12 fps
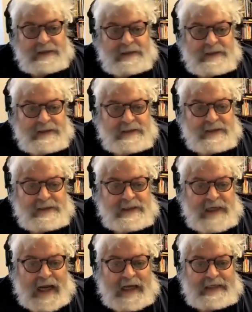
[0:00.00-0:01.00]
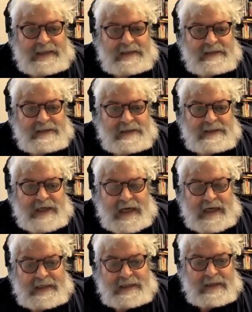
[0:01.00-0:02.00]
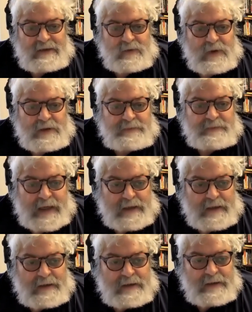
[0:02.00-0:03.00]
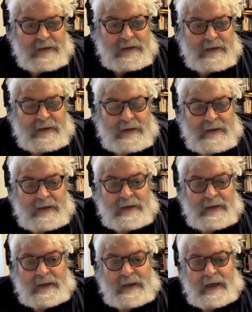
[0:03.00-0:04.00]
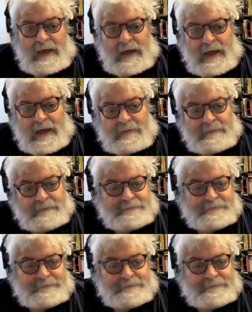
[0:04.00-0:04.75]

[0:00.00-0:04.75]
to designing society that'll work better. My